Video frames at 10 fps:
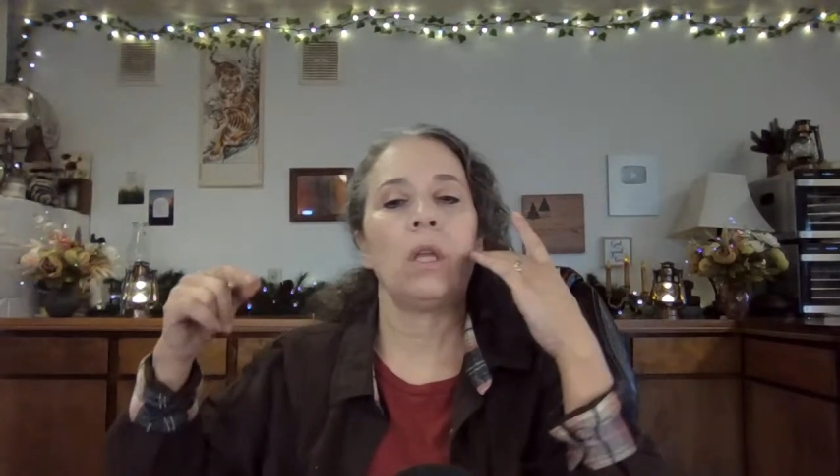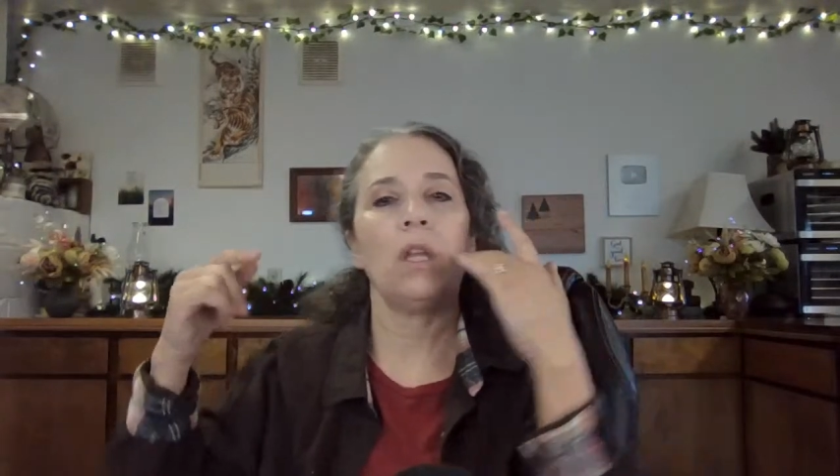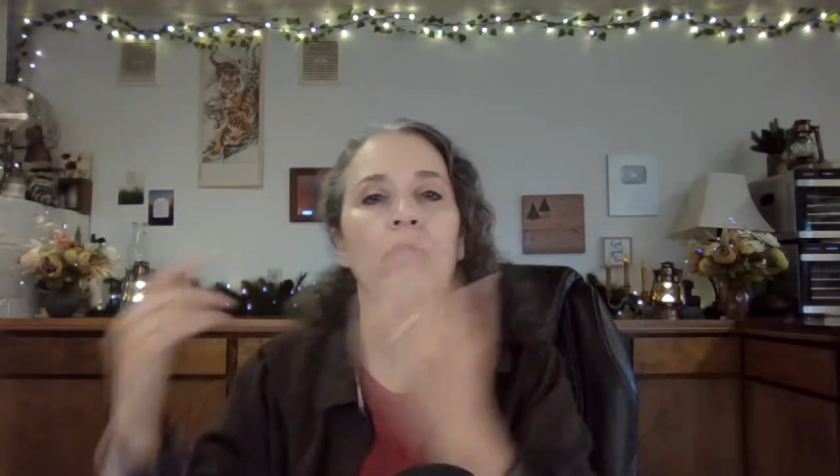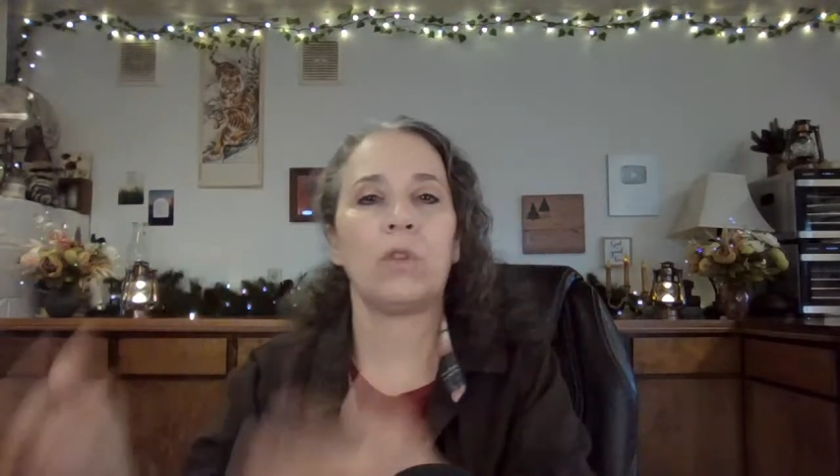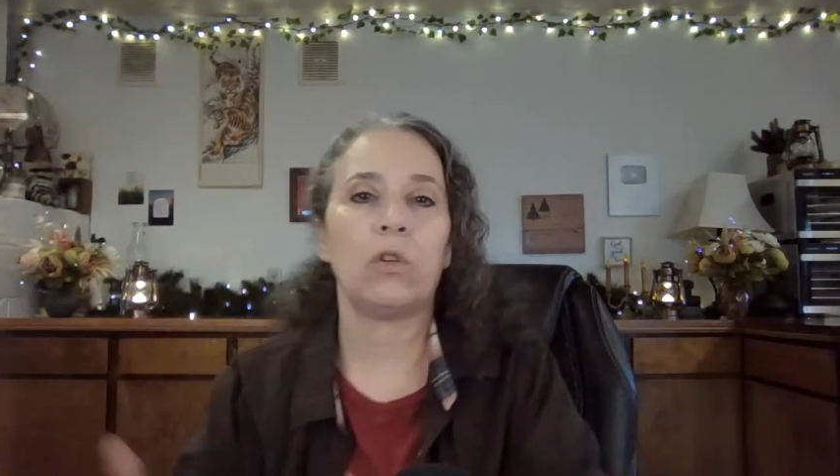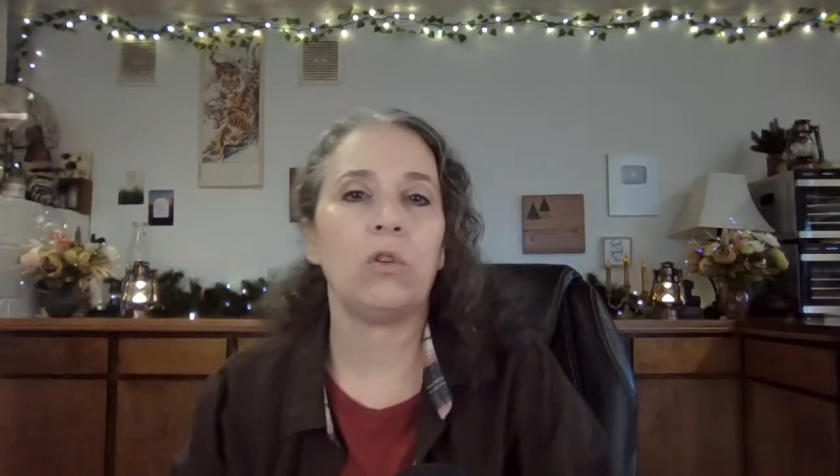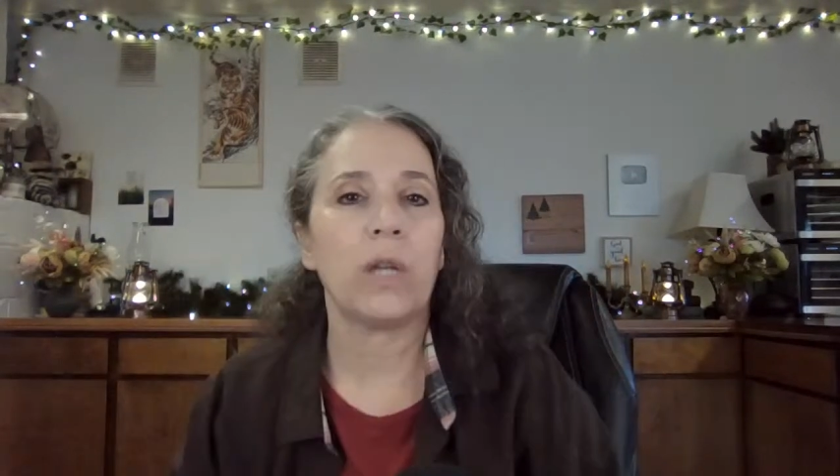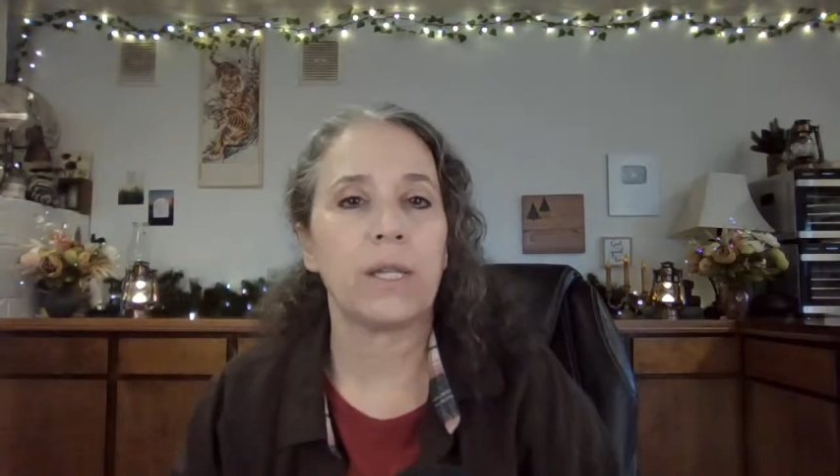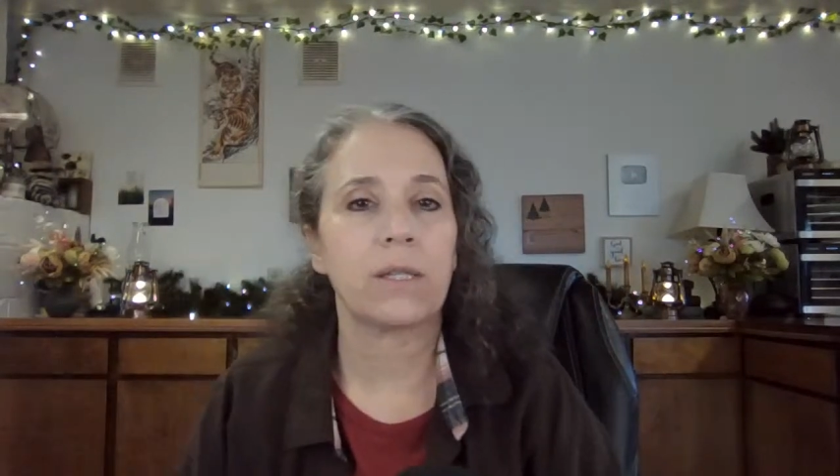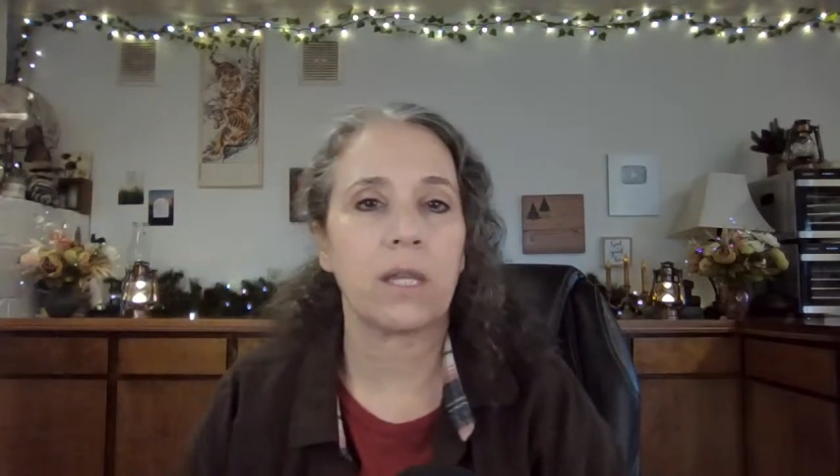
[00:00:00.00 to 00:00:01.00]
even though you
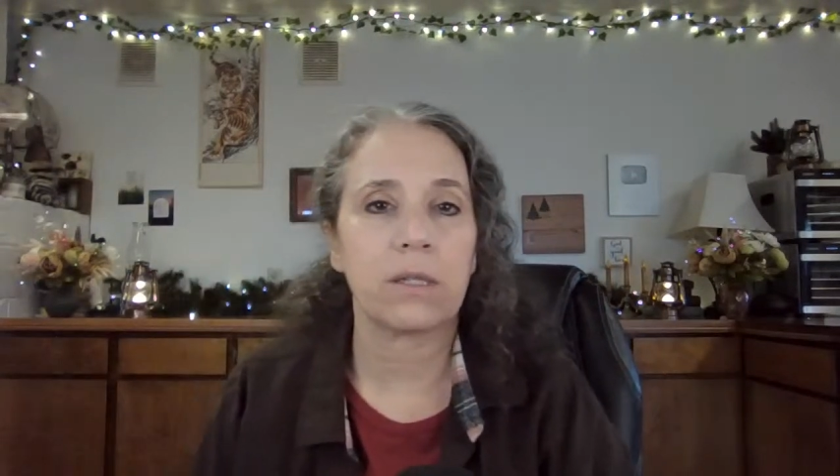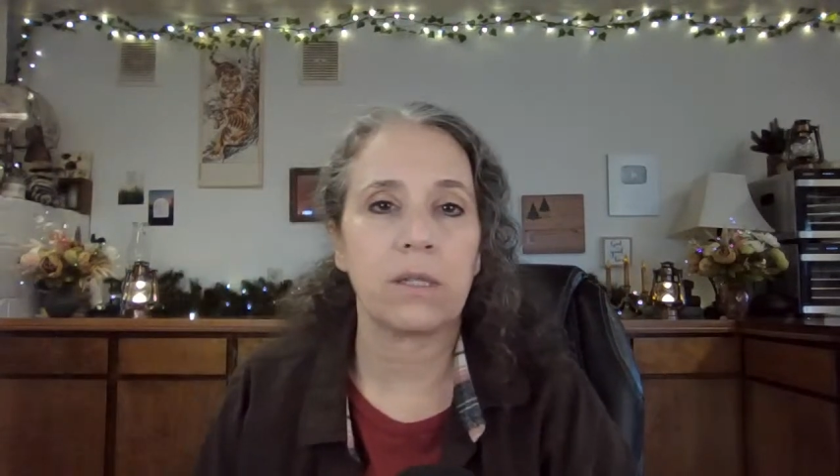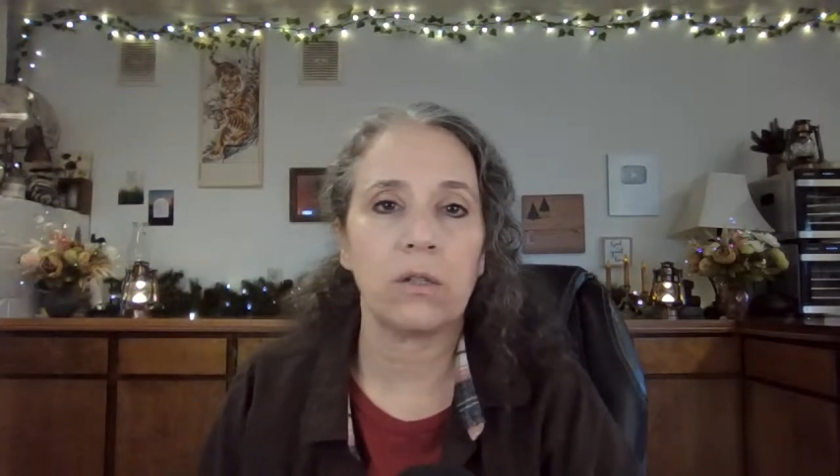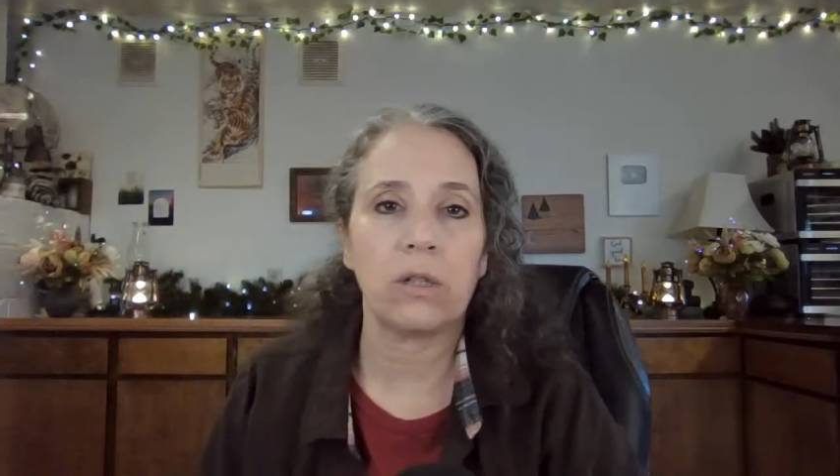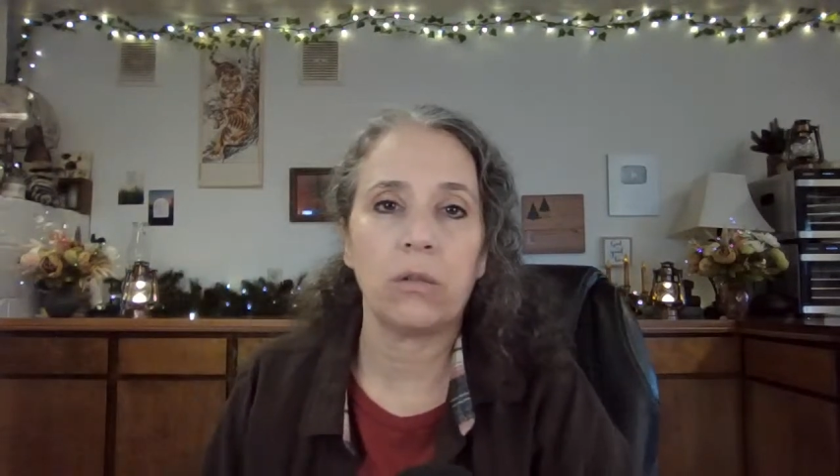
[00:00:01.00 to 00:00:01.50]
guys can't see or hear